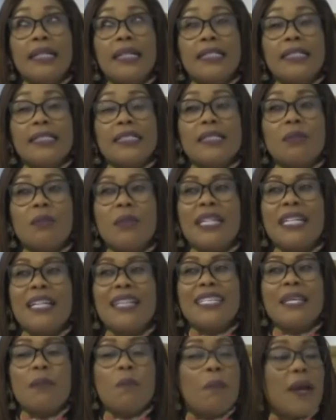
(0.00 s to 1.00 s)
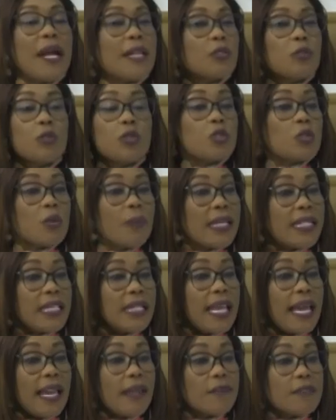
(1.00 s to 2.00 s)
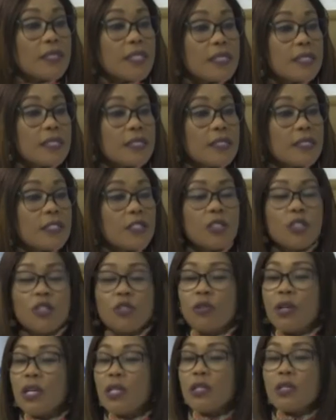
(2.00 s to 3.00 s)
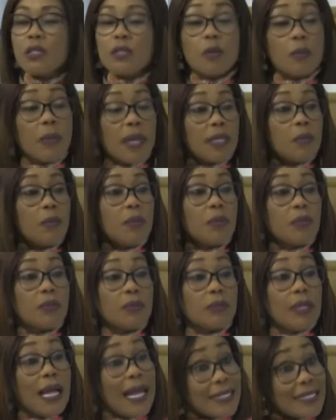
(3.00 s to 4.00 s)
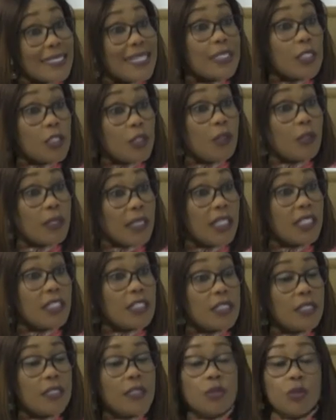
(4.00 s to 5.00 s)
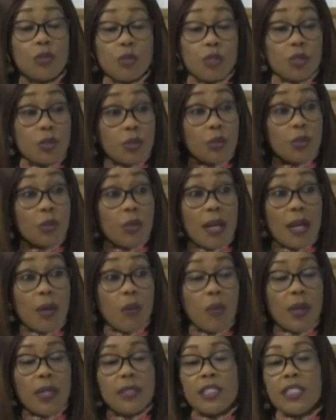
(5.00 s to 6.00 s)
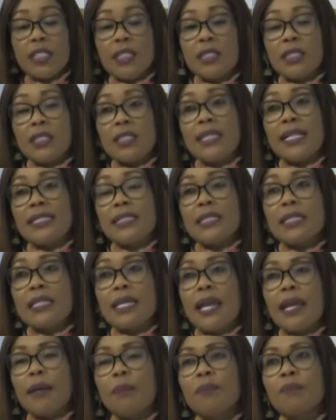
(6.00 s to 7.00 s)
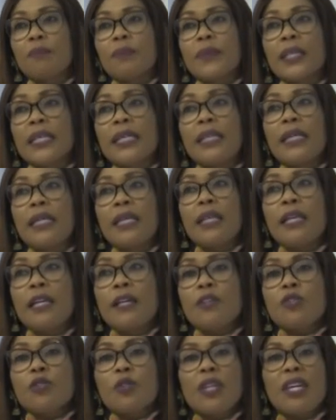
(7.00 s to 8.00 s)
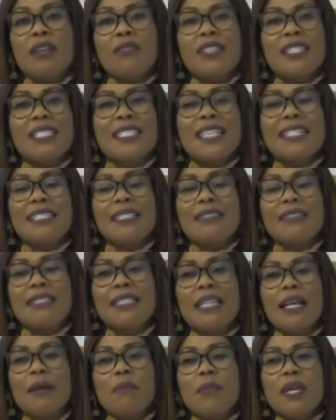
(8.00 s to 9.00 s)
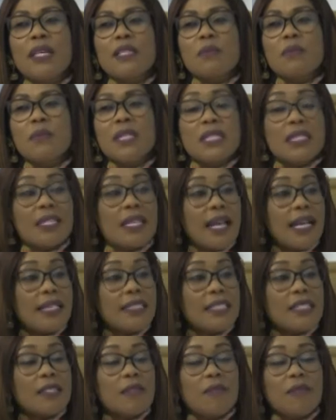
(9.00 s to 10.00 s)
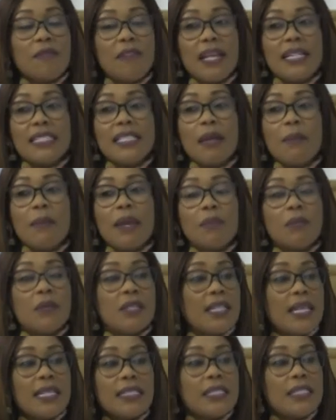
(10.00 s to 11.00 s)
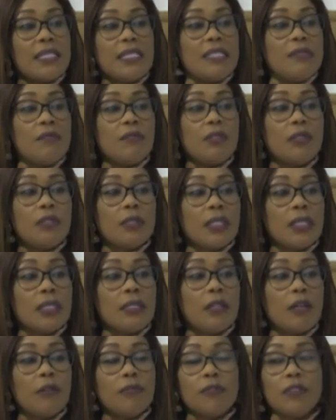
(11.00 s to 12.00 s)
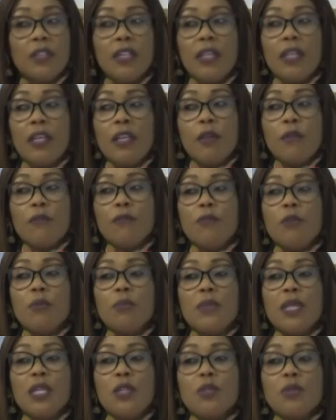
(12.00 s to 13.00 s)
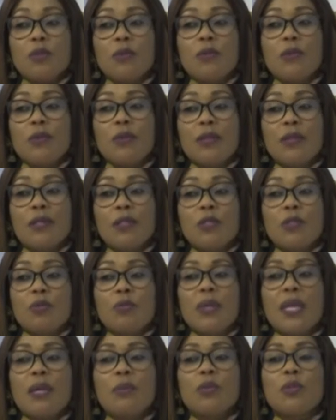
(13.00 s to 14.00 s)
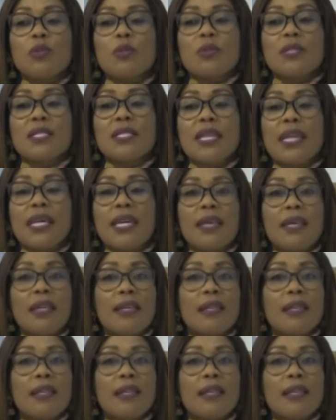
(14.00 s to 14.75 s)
She made an impact on so many lives. She trained so many people at that young age, to show you how well she did at the time. So if there's anything that makes me sad, is the fact that my mother didn't live long enough for me to be able to say